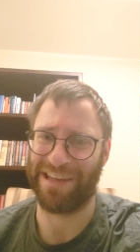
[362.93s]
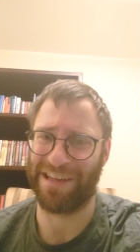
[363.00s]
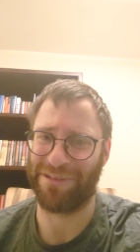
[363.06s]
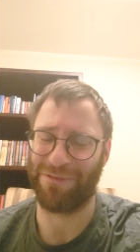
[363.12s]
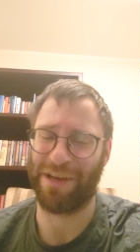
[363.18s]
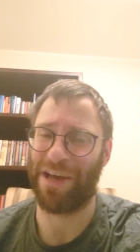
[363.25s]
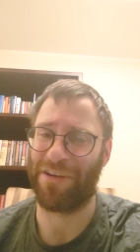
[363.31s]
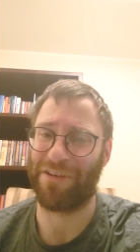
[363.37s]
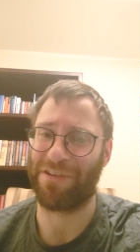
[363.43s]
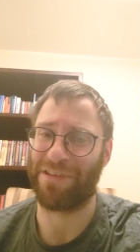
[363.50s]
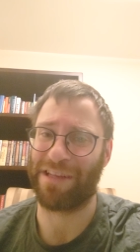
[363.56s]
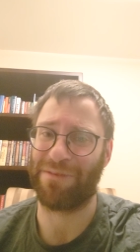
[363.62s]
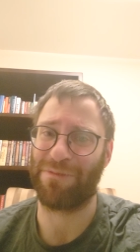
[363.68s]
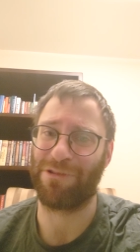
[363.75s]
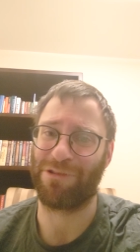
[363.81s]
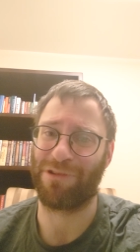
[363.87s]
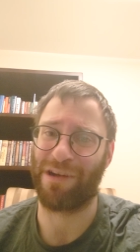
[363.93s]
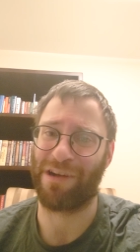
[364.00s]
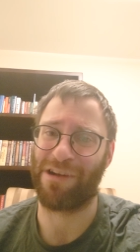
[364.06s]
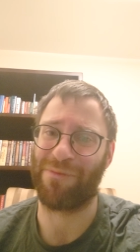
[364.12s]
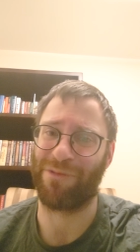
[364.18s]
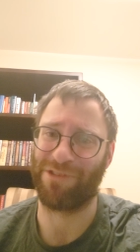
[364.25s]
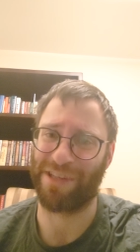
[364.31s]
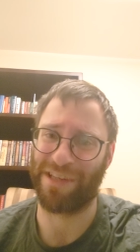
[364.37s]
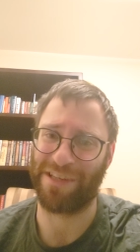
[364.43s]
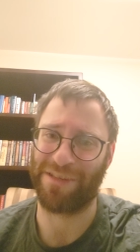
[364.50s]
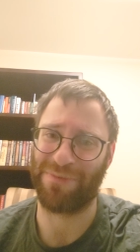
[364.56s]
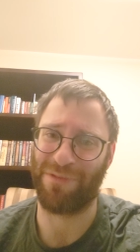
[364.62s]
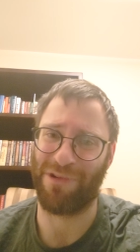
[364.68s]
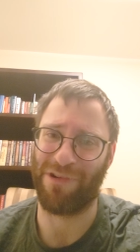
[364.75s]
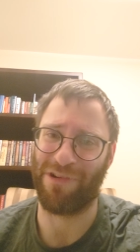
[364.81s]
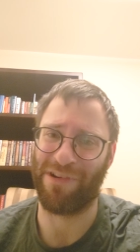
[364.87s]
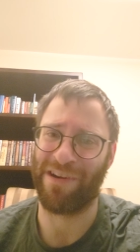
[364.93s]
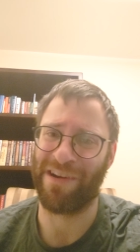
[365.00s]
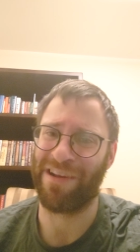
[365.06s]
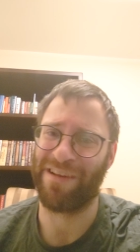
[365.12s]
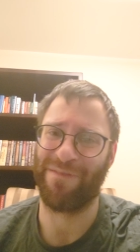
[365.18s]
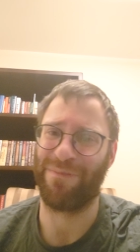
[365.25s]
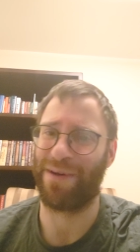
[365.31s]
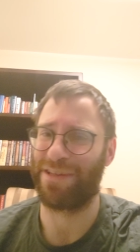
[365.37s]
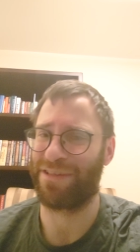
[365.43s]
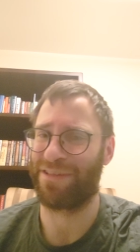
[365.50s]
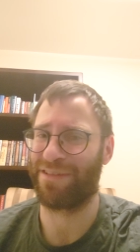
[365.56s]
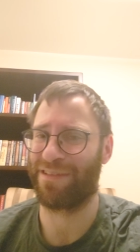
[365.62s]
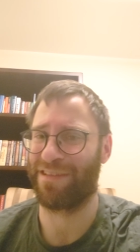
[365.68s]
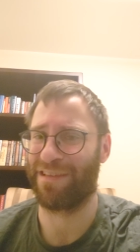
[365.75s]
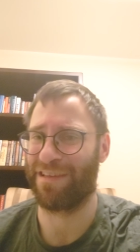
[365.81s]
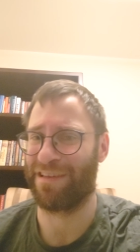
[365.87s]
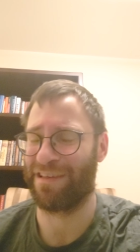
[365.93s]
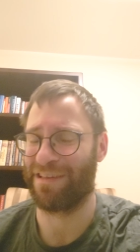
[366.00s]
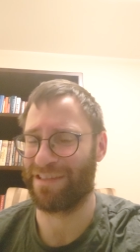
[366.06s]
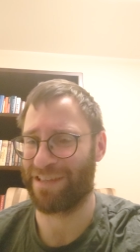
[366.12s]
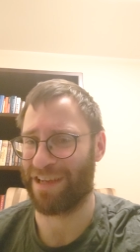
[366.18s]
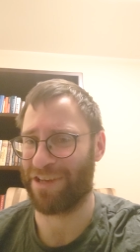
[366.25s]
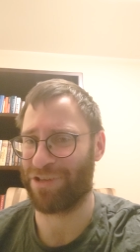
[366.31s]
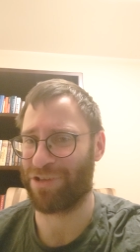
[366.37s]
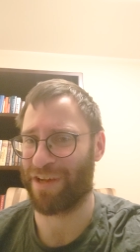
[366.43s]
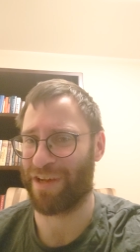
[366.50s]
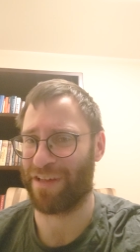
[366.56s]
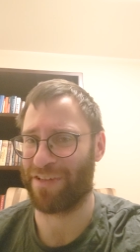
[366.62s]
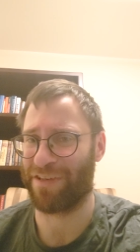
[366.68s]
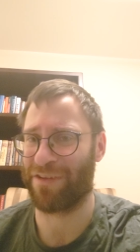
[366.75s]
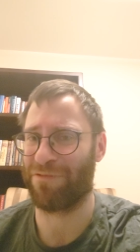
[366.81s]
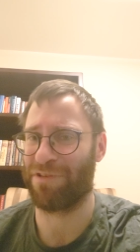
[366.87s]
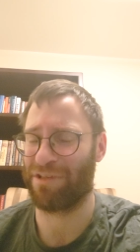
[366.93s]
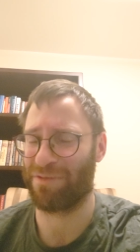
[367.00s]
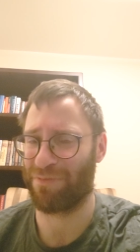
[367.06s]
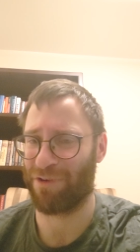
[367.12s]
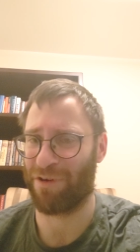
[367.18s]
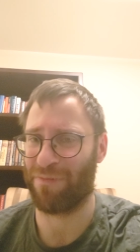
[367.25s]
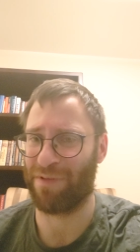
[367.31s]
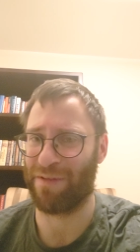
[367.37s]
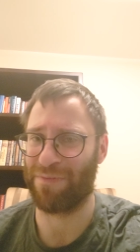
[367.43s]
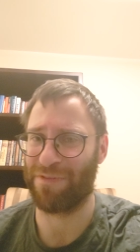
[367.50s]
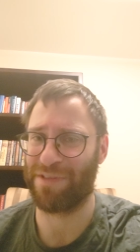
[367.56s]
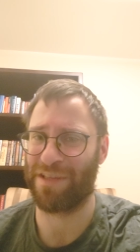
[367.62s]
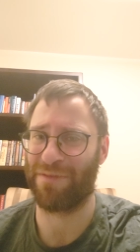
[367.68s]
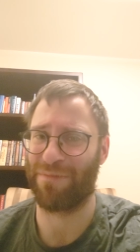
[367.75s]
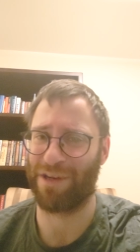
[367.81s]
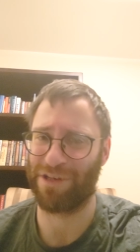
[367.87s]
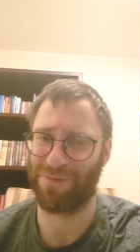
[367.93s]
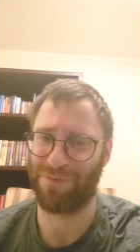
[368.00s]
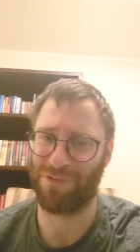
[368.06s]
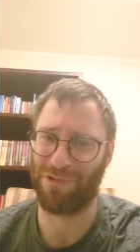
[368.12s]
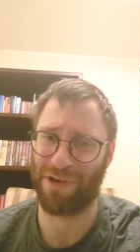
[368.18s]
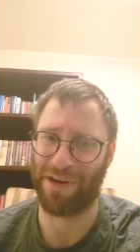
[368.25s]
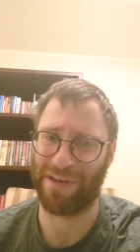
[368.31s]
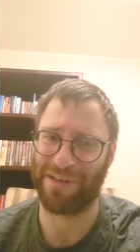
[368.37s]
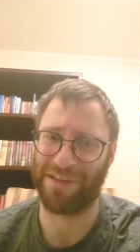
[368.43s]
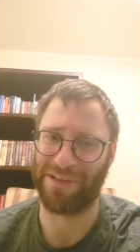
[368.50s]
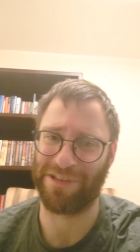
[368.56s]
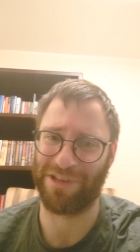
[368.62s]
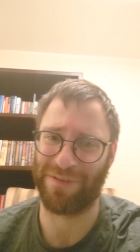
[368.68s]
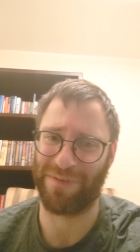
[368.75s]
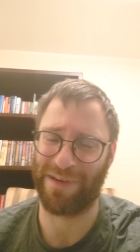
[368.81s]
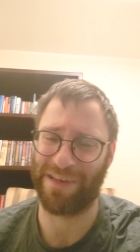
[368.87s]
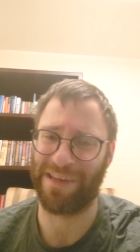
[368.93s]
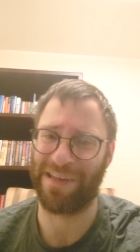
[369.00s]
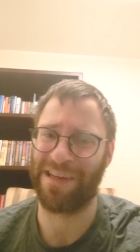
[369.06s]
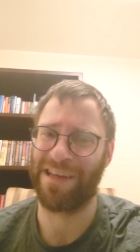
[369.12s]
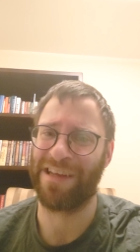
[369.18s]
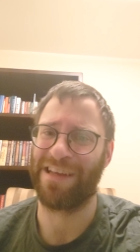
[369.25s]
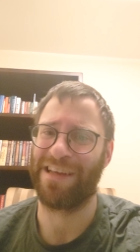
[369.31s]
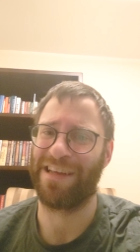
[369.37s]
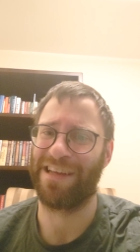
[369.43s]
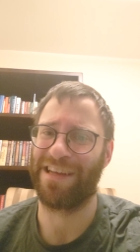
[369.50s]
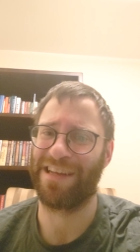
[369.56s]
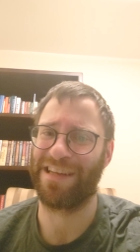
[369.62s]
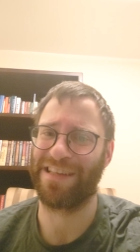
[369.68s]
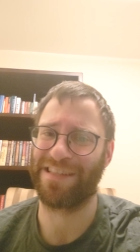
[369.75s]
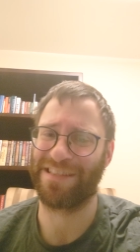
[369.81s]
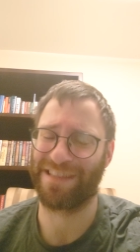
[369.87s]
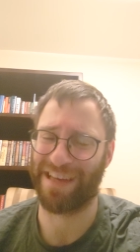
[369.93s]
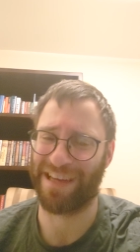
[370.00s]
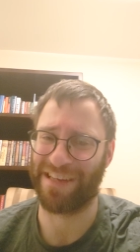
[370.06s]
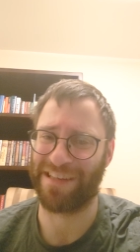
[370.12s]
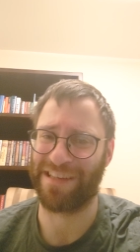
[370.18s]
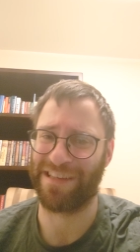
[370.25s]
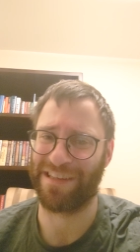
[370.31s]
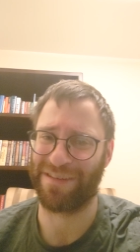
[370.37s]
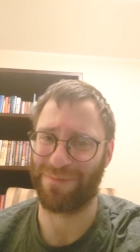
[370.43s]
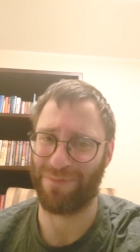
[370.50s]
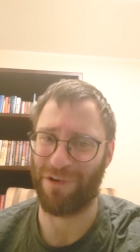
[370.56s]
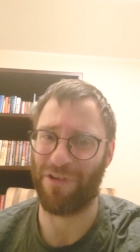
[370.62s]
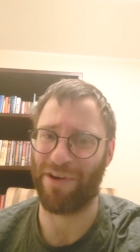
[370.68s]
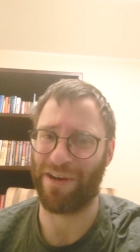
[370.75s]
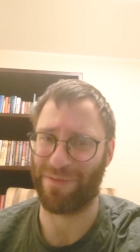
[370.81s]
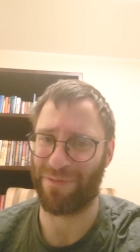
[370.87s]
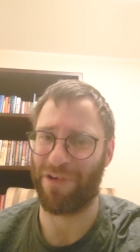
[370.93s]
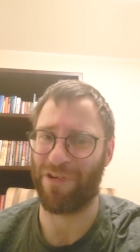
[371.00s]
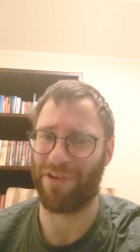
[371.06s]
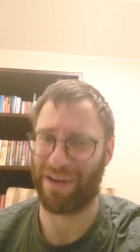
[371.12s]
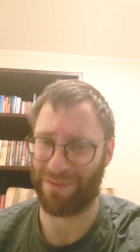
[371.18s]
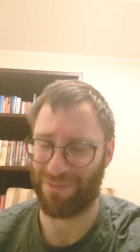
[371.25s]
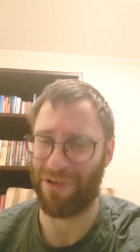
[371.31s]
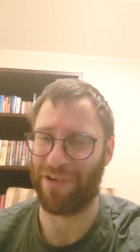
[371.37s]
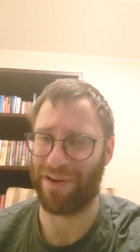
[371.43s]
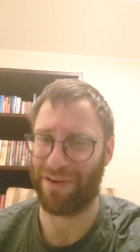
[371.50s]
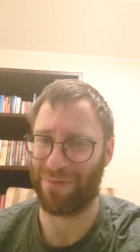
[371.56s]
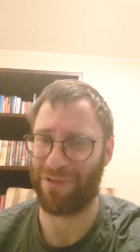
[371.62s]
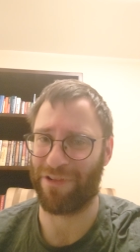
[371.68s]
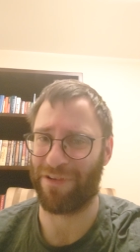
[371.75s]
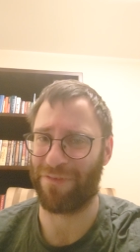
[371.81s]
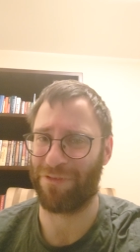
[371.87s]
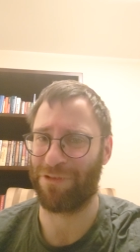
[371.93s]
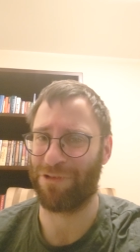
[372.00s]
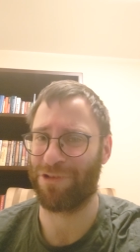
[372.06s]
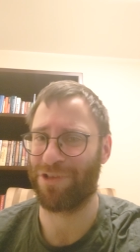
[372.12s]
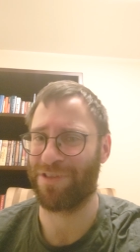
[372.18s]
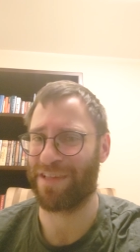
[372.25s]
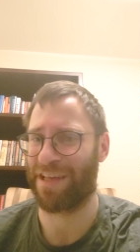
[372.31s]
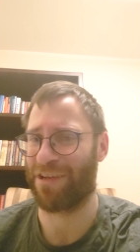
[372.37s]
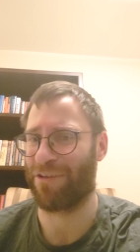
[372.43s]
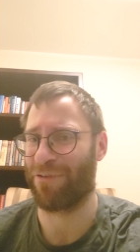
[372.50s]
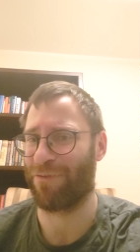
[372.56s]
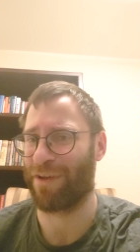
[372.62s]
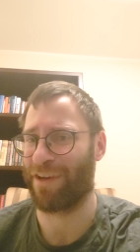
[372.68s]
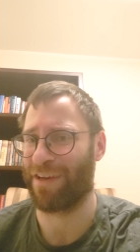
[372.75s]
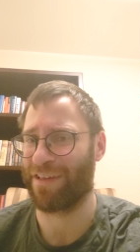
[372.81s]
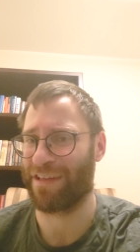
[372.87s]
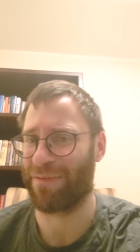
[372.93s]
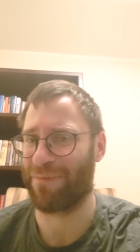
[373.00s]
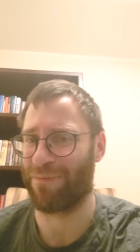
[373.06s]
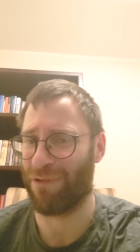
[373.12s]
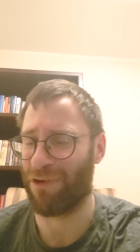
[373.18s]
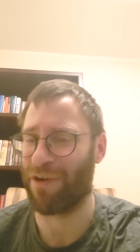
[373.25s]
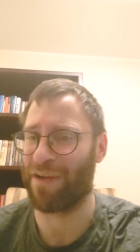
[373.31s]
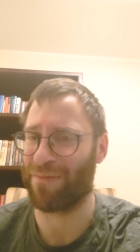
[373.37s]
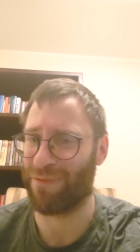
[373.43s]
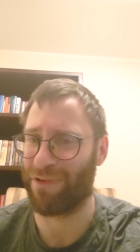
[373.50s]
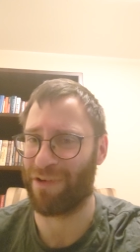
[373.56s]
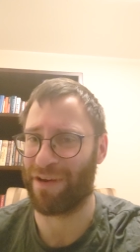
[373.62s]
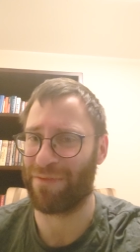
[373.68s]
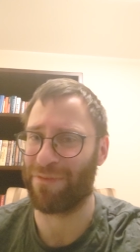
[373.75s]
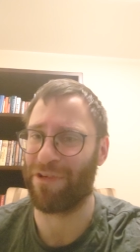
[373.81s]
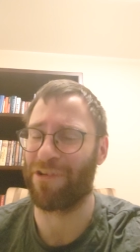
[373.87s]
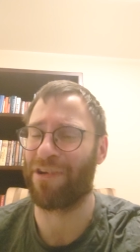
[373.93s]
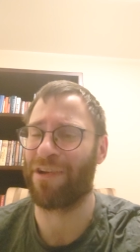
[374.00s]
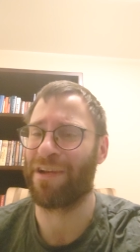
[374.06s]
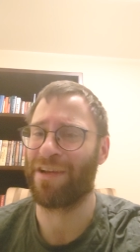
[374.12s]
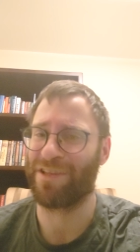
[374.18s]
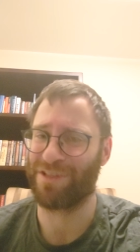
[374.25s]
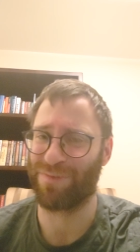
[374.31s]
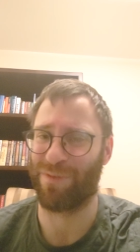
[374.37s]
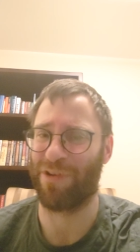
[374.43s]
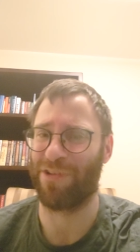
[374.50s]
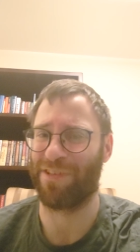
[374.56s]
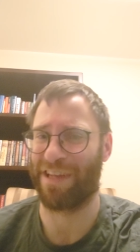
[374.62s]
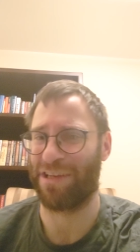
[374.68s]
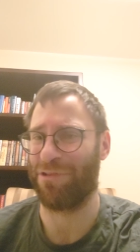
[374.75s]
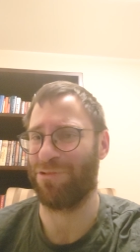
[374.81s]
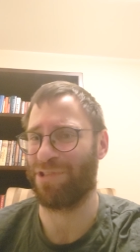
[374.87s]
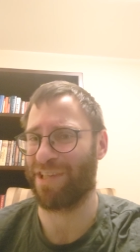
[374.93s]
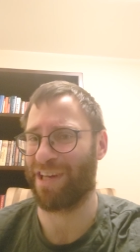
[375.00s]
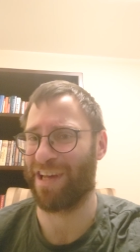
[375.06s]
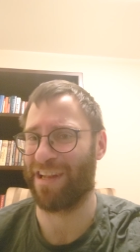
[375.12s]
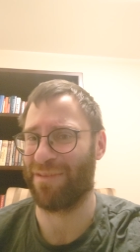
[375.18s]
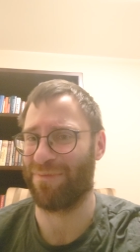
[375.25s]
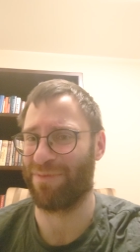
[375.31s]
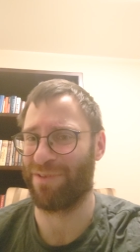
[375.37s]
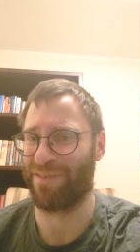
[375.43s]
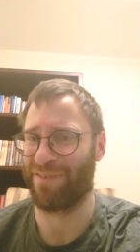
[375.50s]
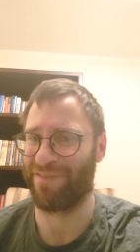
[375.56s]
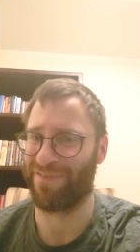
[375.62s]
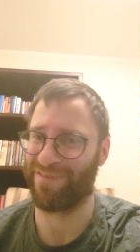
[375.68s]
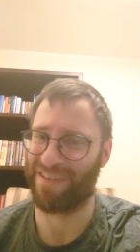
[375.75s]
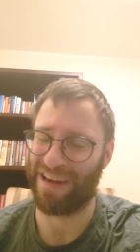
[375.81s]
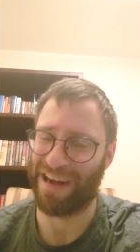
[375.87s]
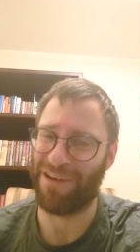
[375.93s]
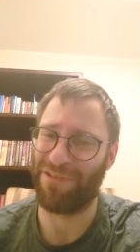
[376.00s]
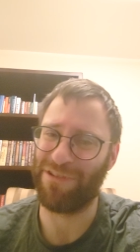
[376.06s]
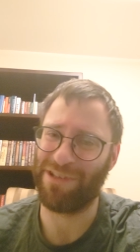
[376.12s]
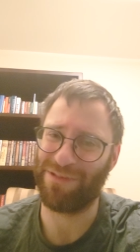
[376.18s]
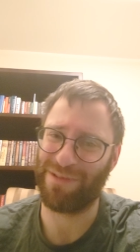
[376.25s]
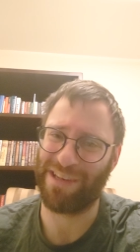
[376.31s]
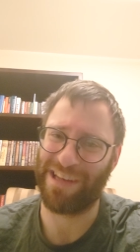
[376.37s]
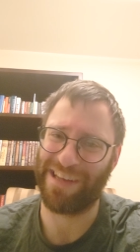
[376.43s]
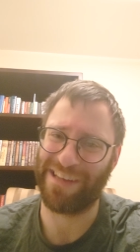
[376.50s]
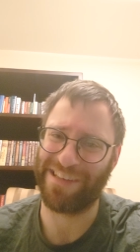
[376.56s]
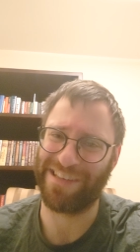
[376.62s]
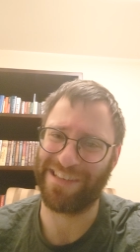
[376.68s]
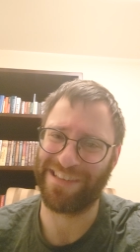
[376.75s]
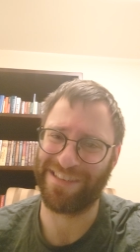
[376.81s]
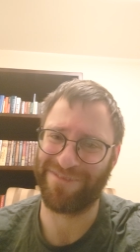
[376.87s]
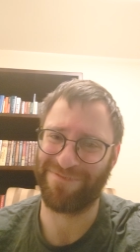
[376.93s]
that we are not able to accommodate more, but such country with problems and much poorer than Germany is getting more and more and more and more refugees and offering them more and more and more spontaneous help. How it will end?